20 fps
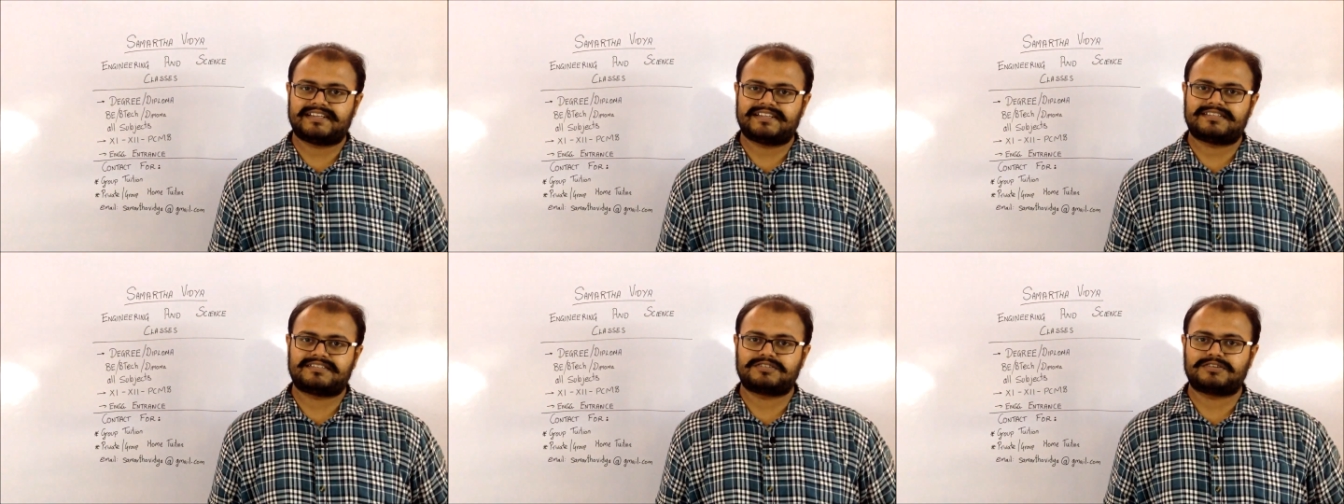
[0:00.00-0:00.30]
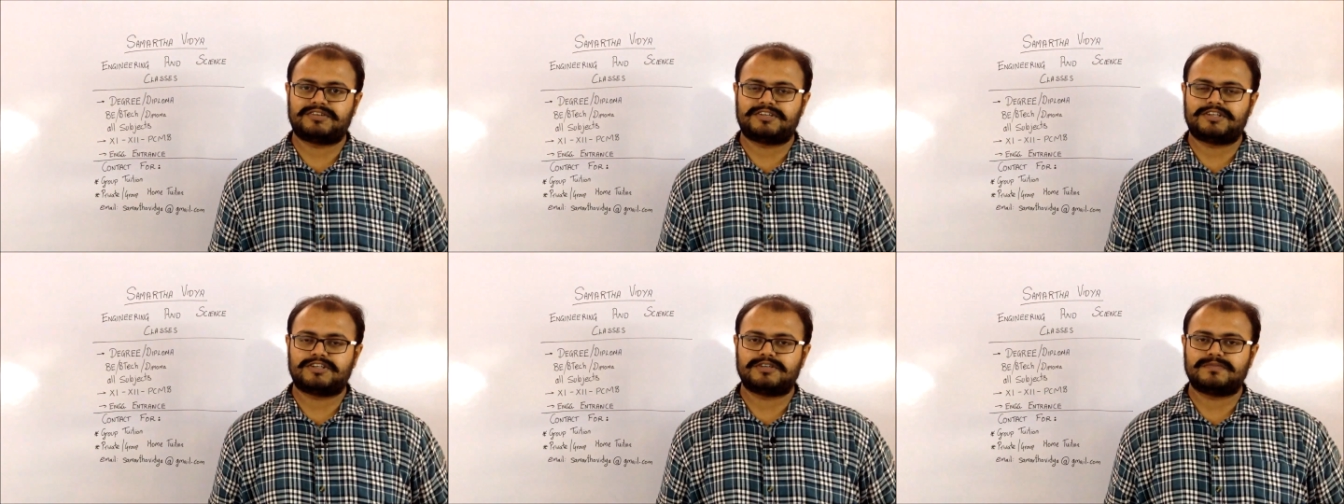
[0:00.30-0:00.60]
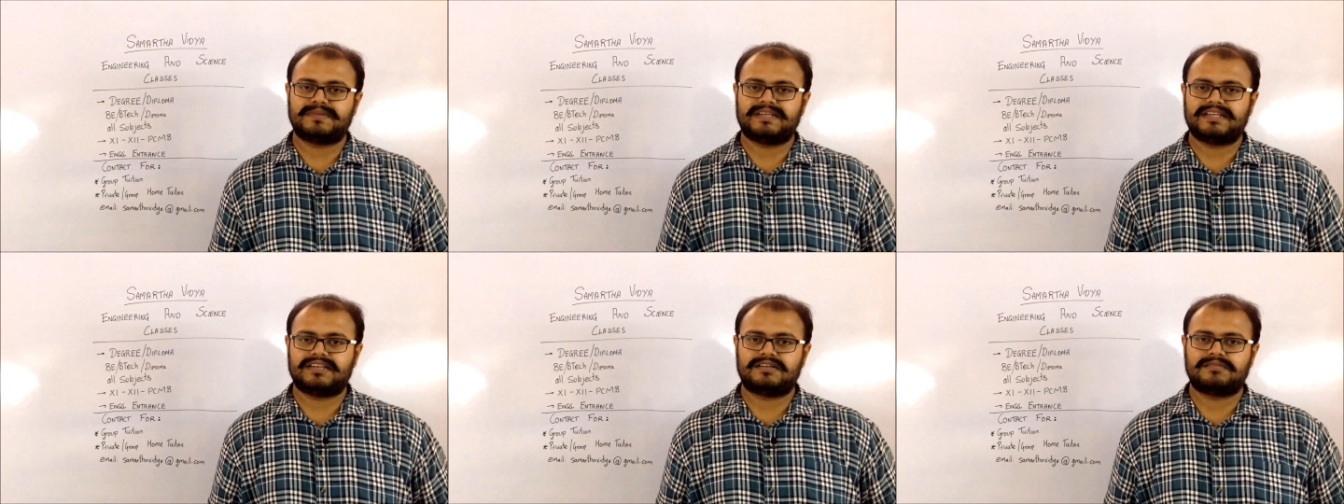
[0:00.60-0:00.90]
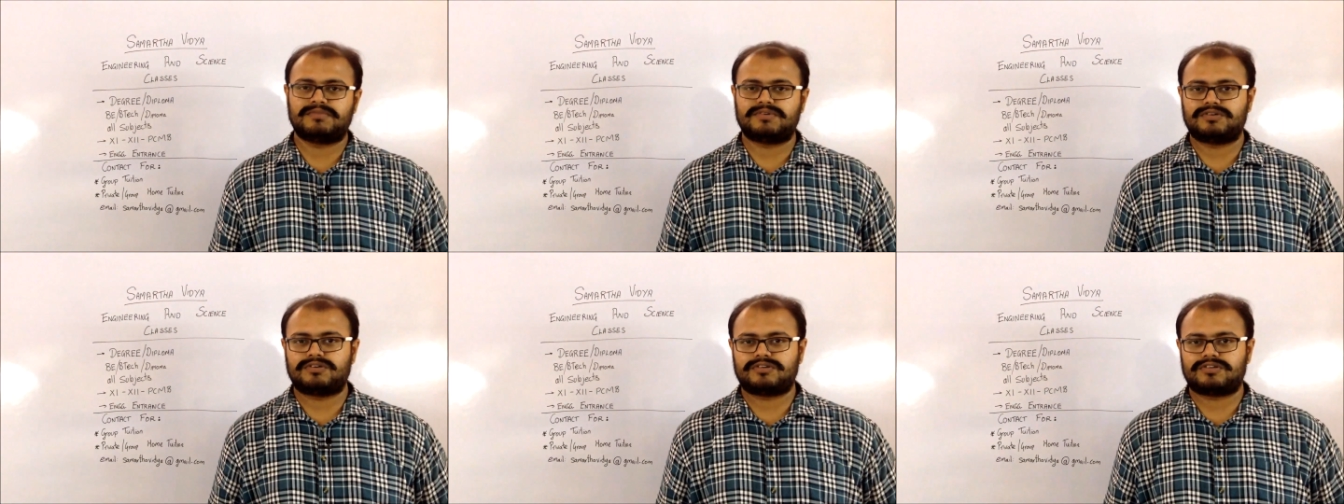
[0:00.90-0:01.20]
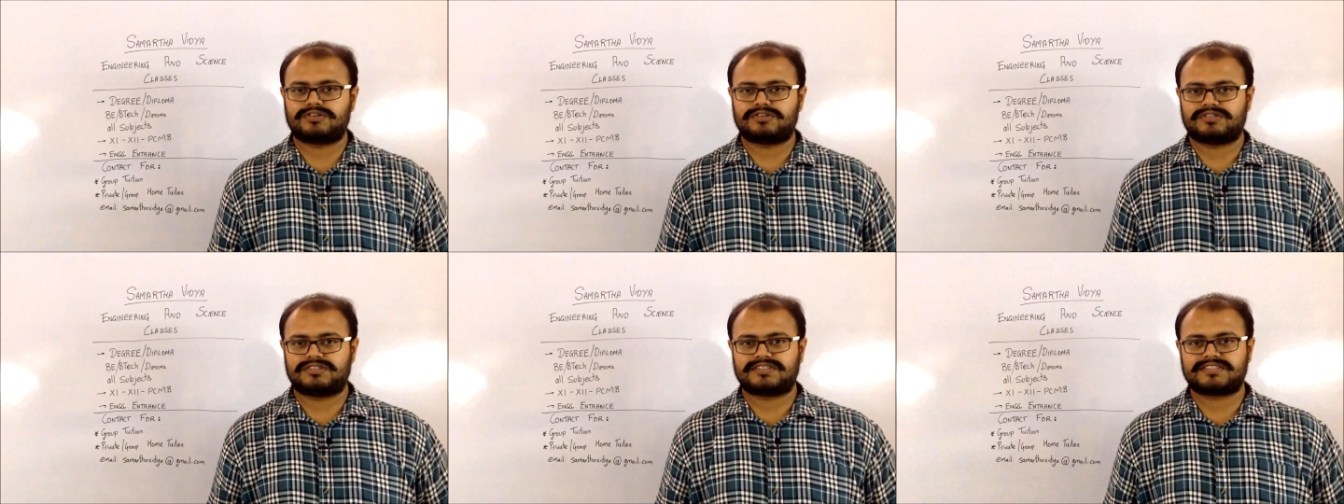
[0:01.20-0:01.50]
it's going to be a
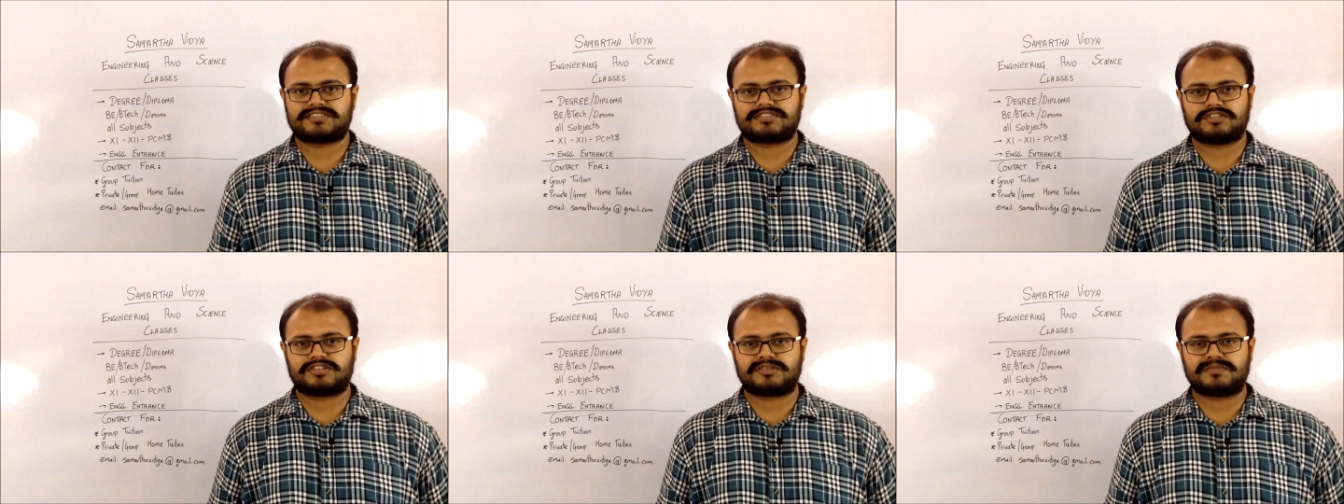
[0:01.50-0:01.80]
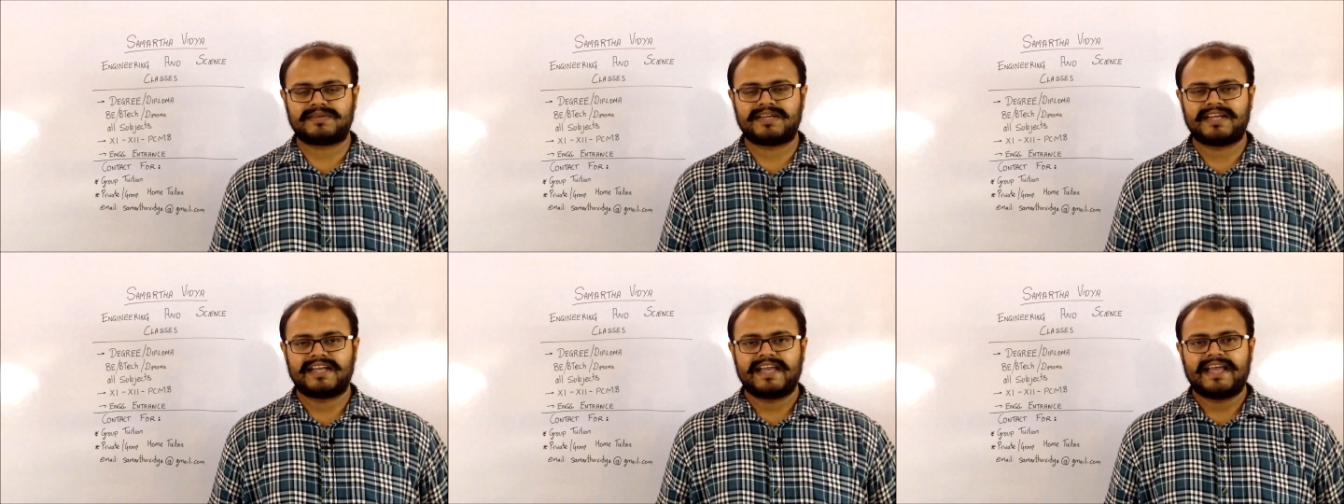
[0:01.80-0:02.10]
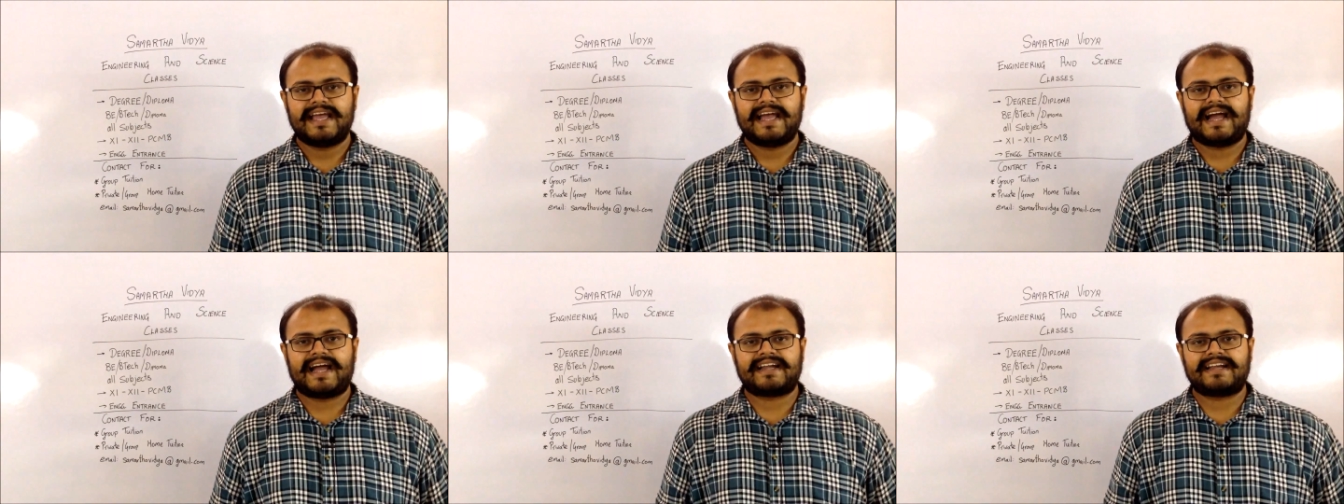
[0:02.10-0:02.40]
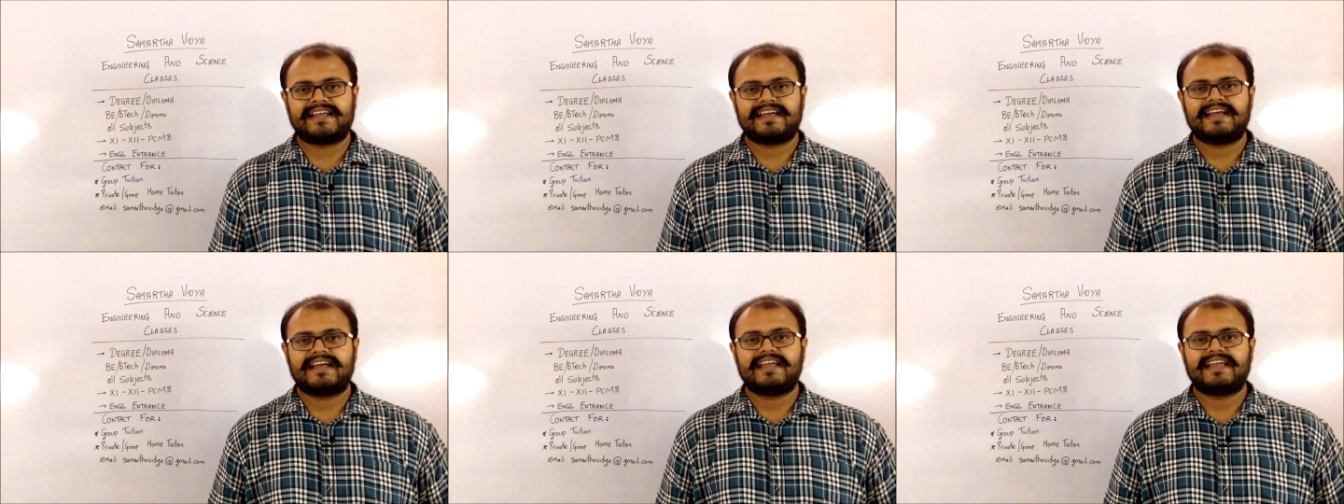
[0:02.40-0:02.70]
monotonous job and